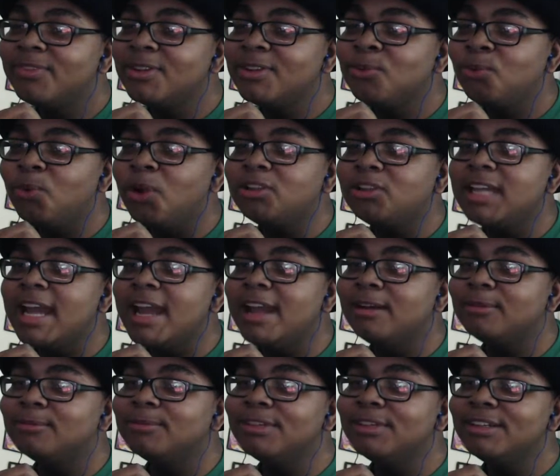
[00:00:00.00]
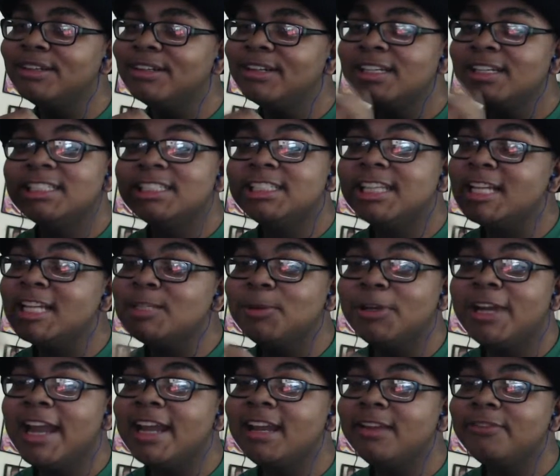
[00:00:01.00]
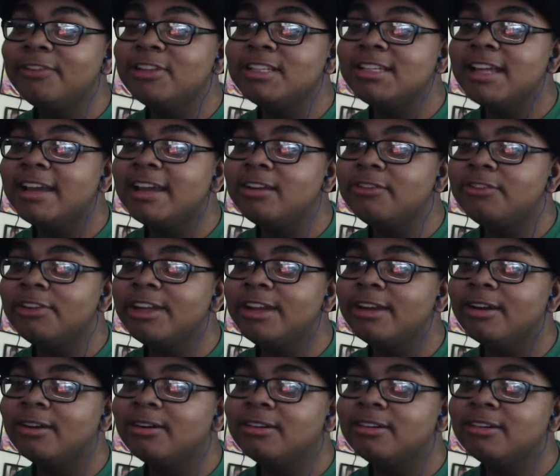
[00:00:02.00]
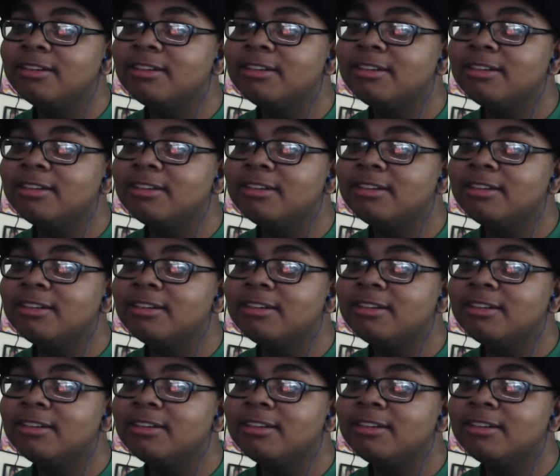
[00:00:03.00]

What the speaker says: Well, damn. Jasper can't even stay in a video.